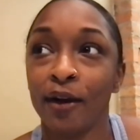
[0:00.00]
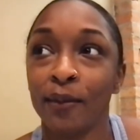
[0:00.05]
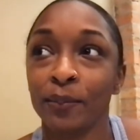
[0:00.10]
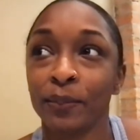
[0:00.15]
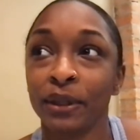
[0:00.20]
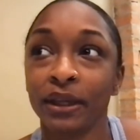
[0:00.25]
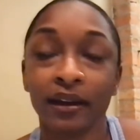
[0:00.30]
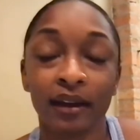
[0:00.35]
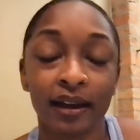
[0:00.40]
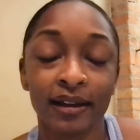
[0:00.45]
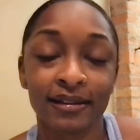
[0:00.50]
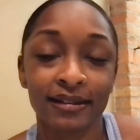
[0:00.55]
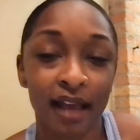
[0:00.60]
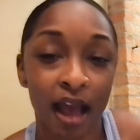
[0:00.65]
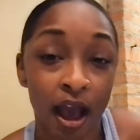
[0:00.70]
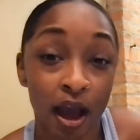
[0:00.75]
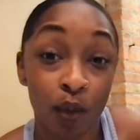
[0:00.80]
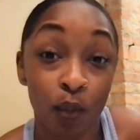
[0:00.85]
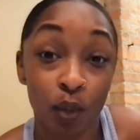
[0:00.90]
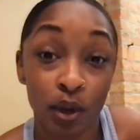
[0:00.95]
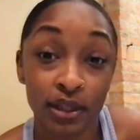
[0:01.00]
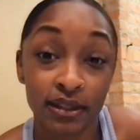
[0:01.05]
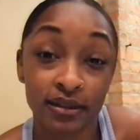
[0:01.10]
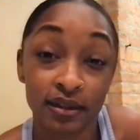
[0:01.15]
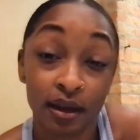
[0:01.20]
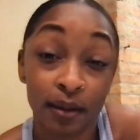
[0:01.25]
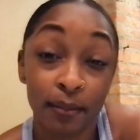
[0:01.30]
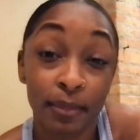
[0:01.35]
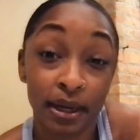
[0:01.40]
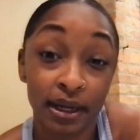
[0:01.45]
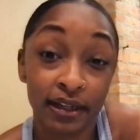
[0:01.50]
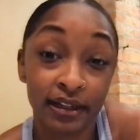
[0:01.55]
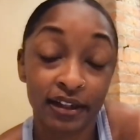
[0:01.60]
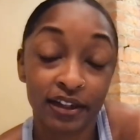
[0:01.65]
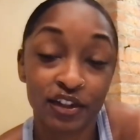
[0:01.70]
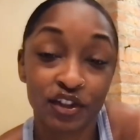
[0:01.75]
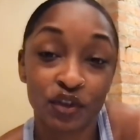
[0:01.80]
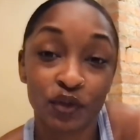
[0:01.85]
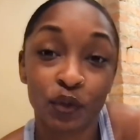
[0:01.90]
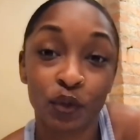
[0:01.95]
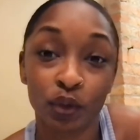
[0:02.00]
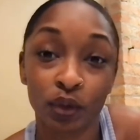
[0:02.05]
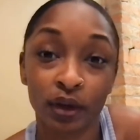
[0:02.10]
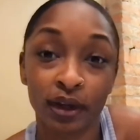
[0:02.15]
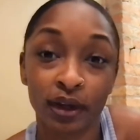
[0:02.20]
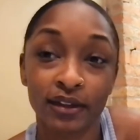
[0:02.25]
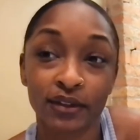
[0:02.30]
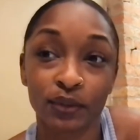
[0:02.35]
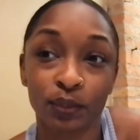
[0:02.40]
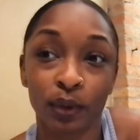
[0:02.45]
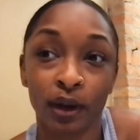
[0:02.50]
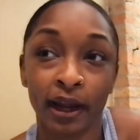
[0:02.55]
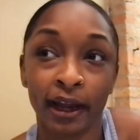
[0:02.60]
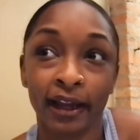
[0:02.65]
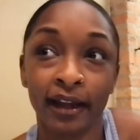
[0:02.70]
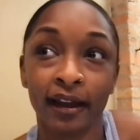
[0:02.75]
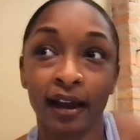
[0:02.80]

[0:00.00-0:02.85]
because God wants abundance for us, right?